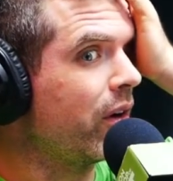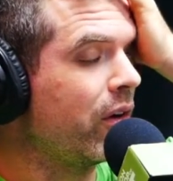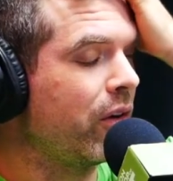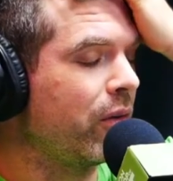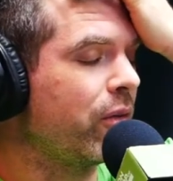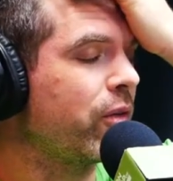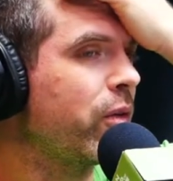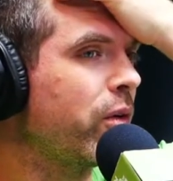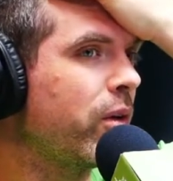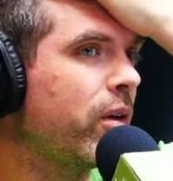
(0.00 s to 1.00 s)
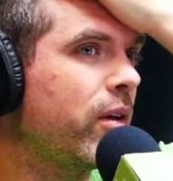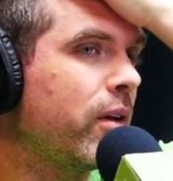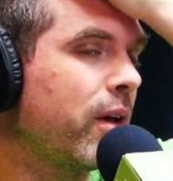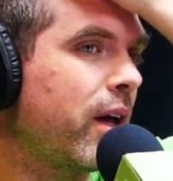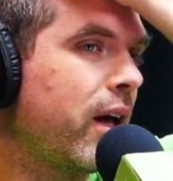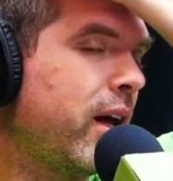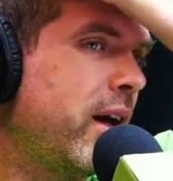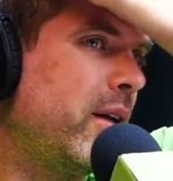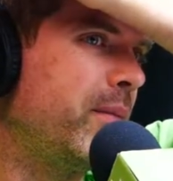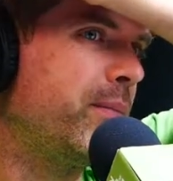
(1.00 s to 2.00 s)
do school,
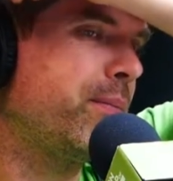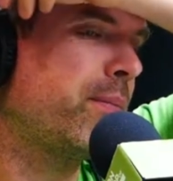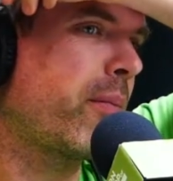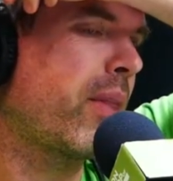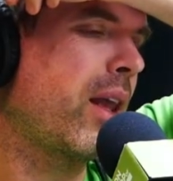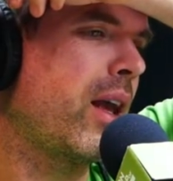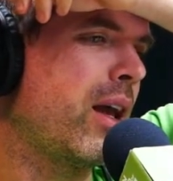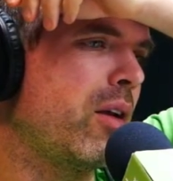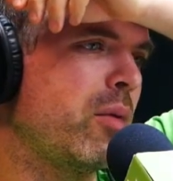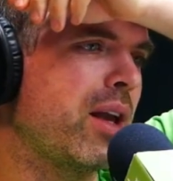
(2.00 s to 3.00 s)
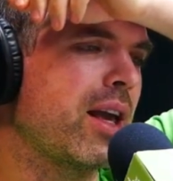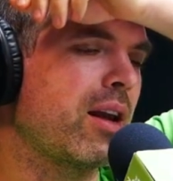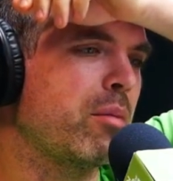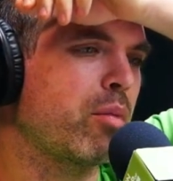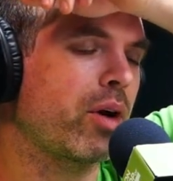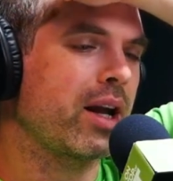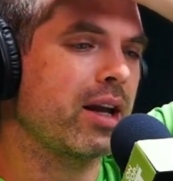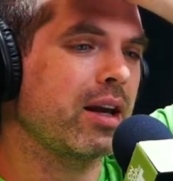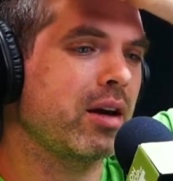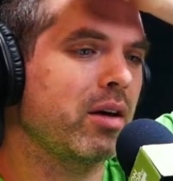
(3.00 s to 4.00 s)
and we get a break
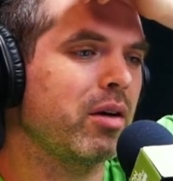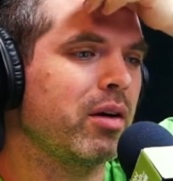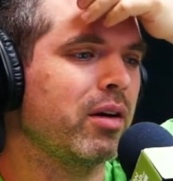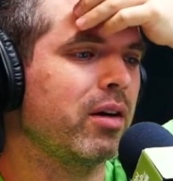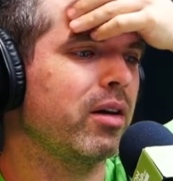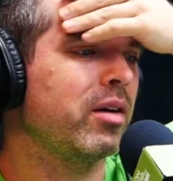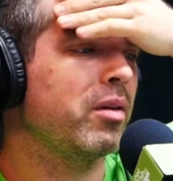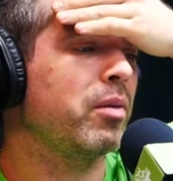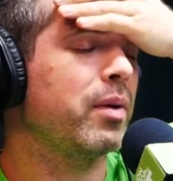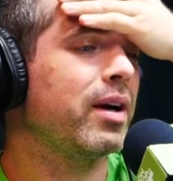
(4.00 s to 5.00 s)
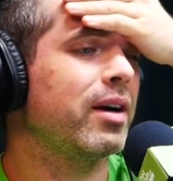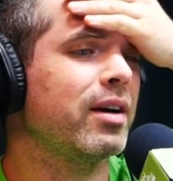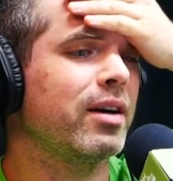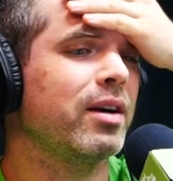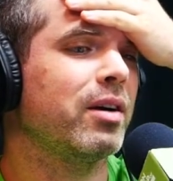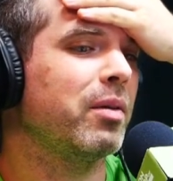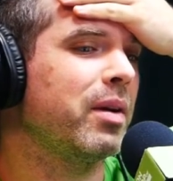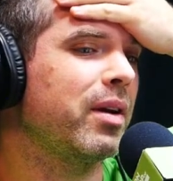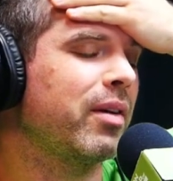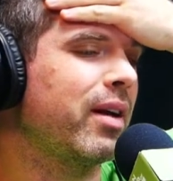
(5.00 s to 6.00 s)
where we
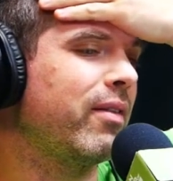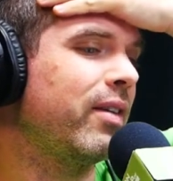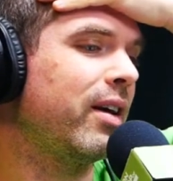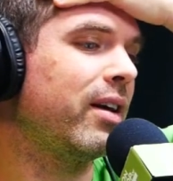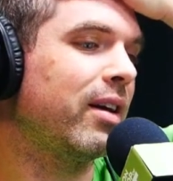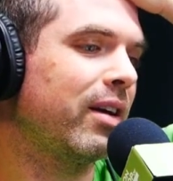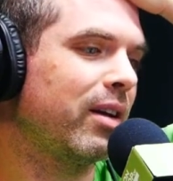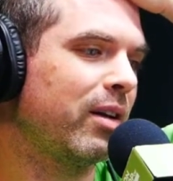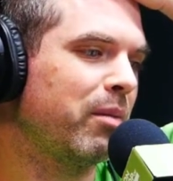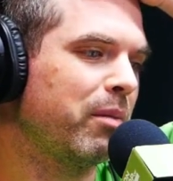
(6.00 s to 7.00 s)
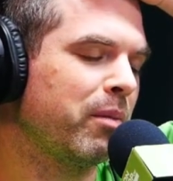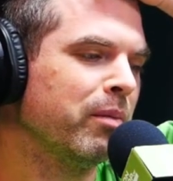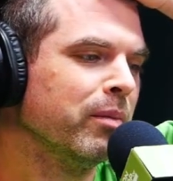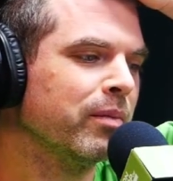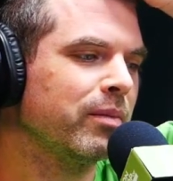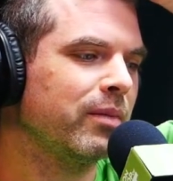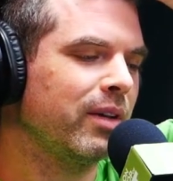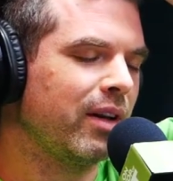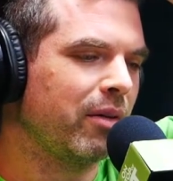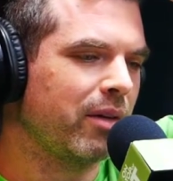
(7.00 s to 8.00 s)
don't have to
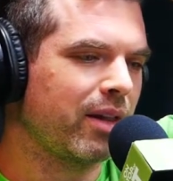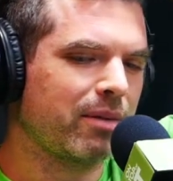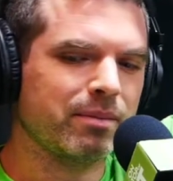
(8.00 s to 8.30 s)
deal with them.